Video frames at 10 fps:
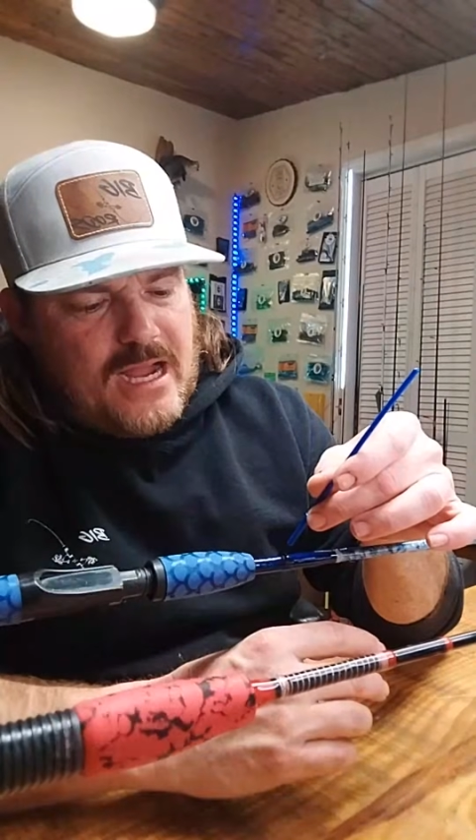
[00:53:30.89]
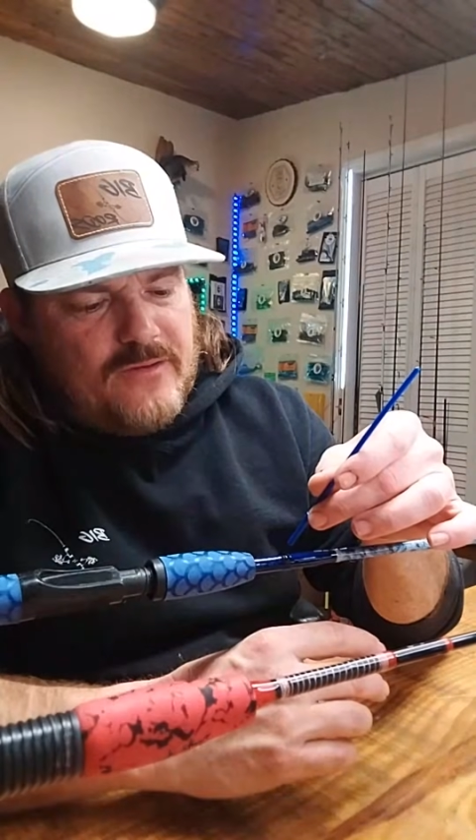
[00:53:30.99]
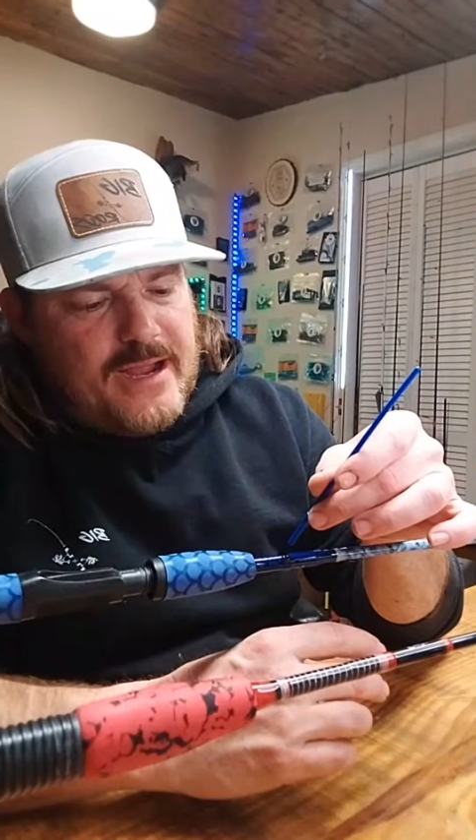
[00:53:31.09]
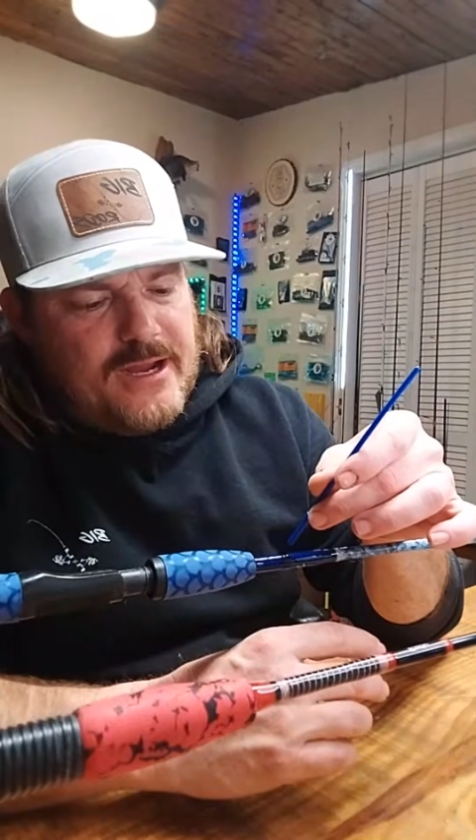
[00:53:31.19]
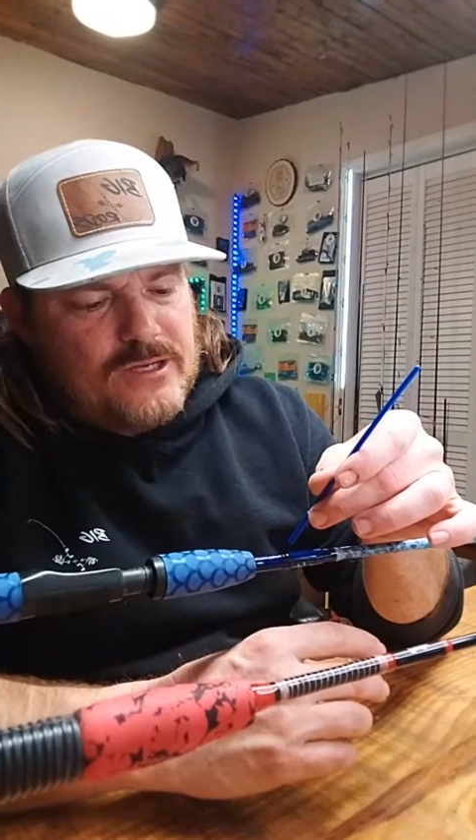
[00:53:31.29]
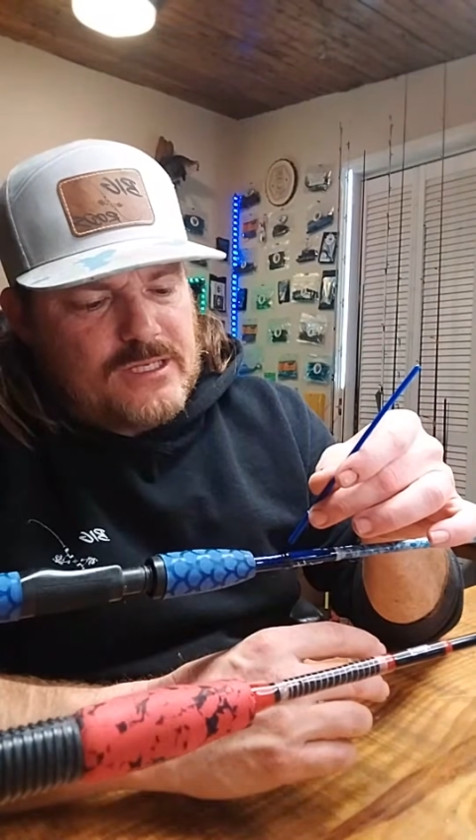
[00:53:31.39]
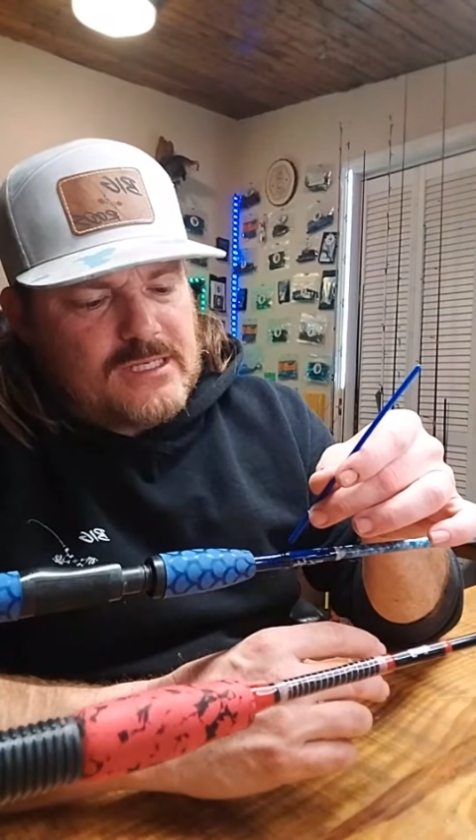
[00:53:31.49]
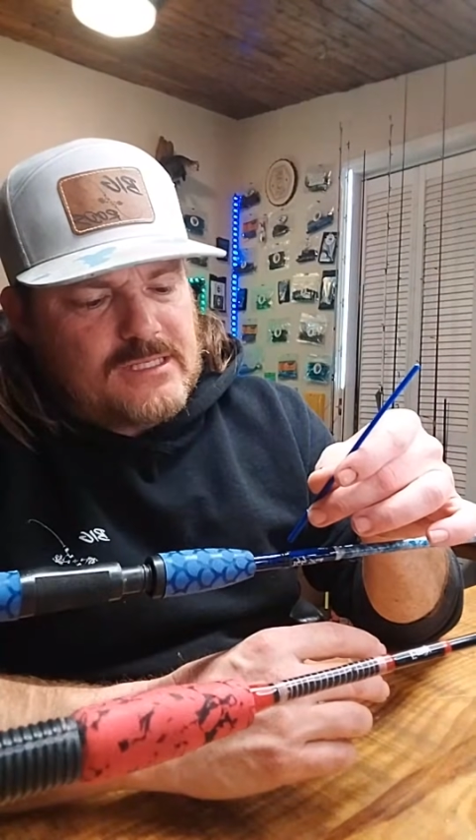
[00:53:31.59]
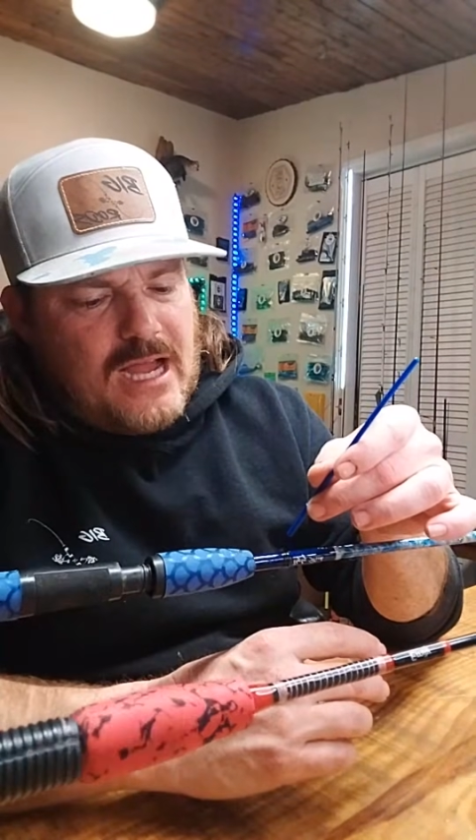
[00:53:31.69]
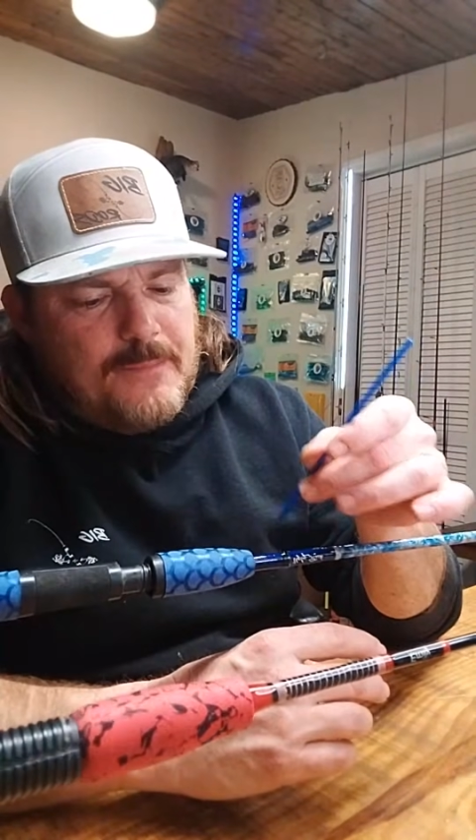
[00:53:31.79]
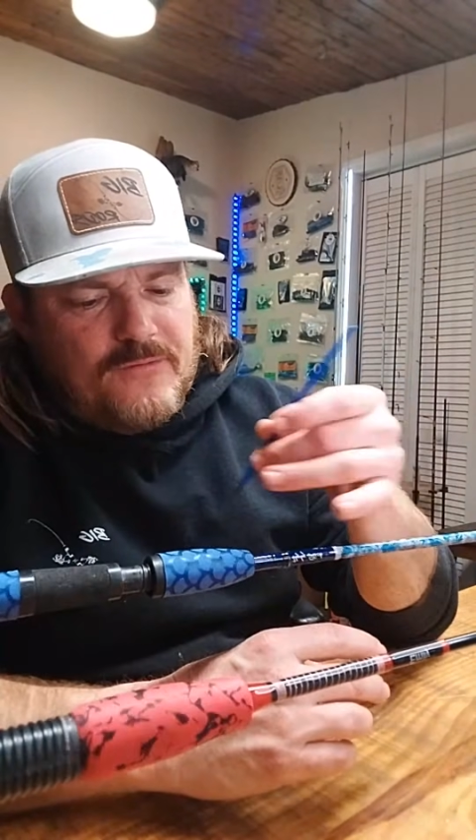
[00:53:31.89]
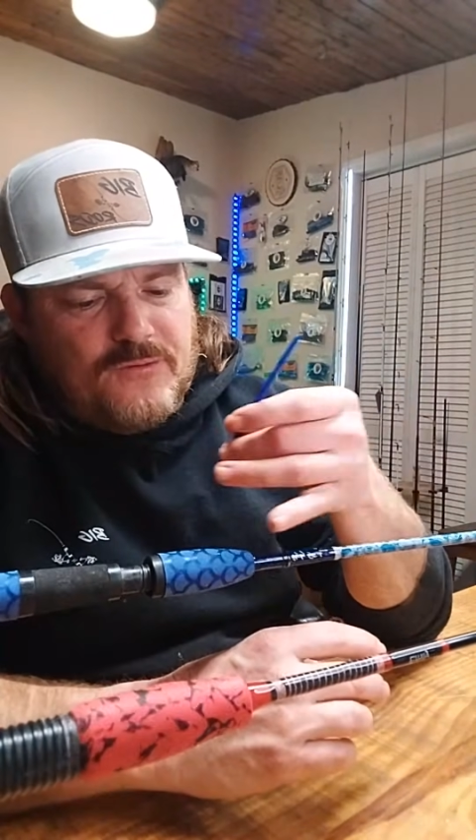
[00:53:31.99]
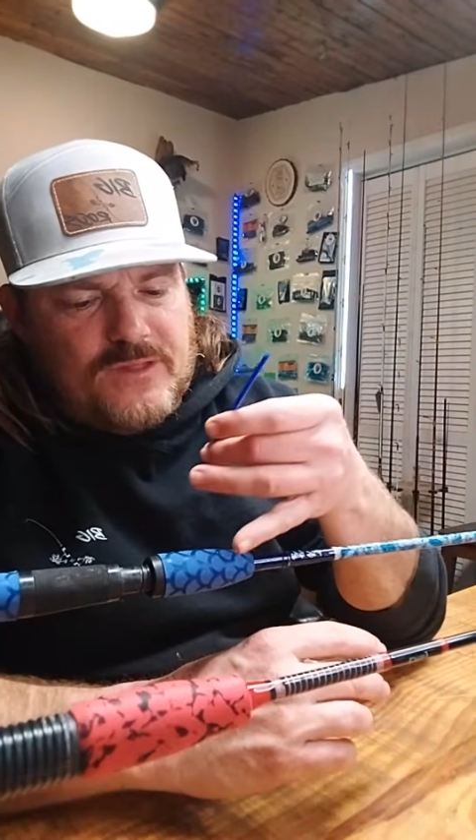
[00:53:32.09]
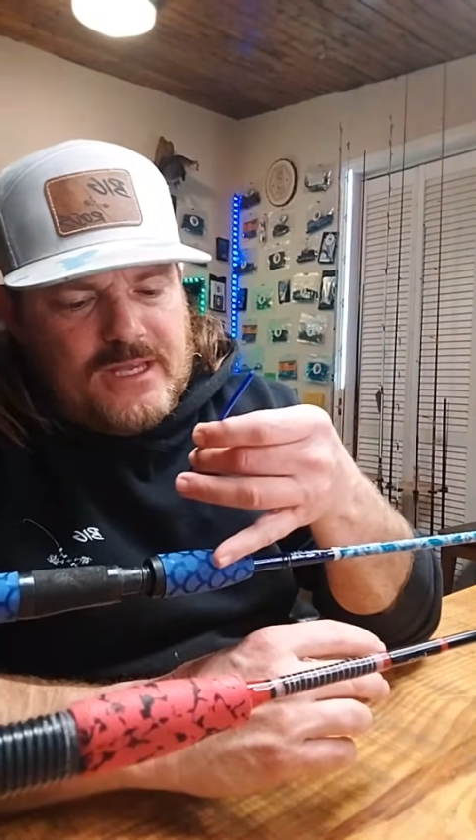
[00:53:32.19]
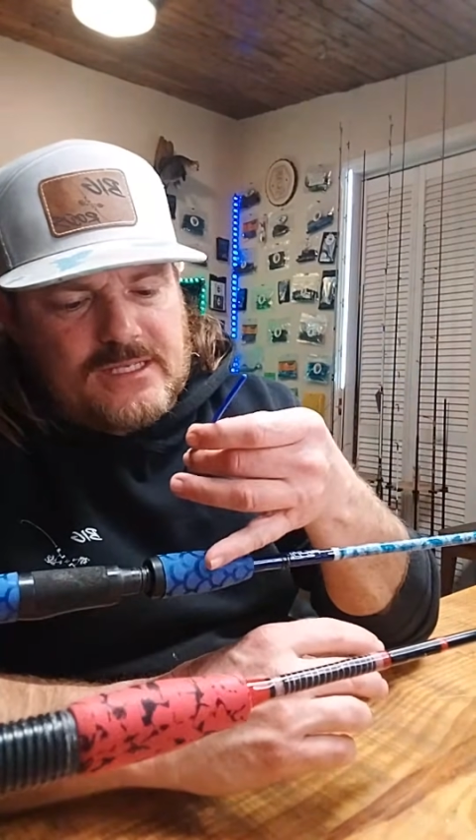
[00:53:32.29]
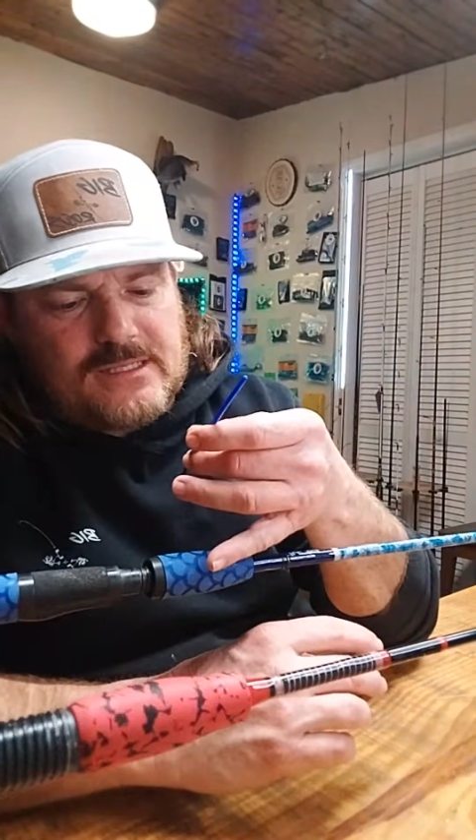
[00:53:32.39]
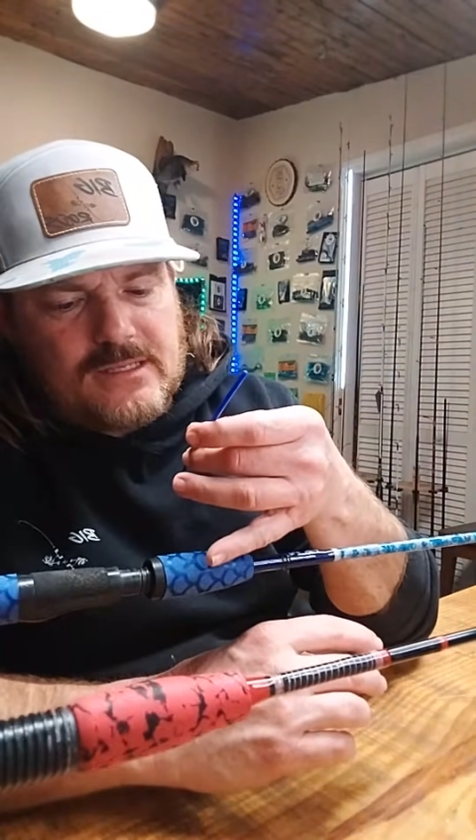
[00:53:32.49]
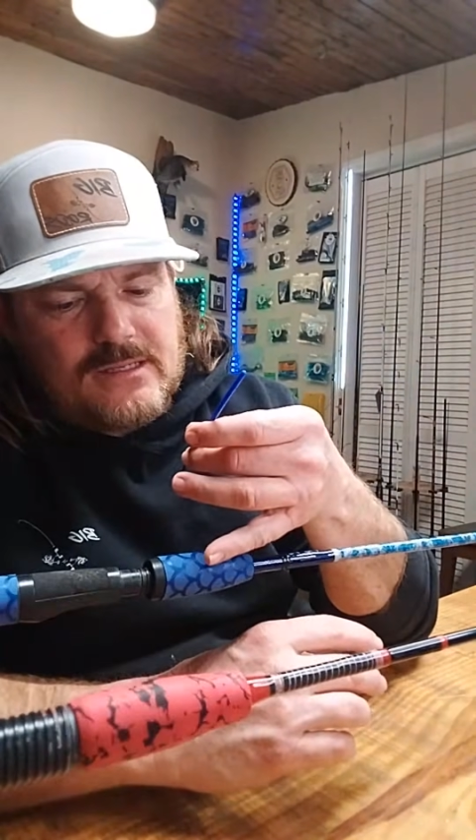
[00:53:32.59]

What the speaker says: right here is a stopper for this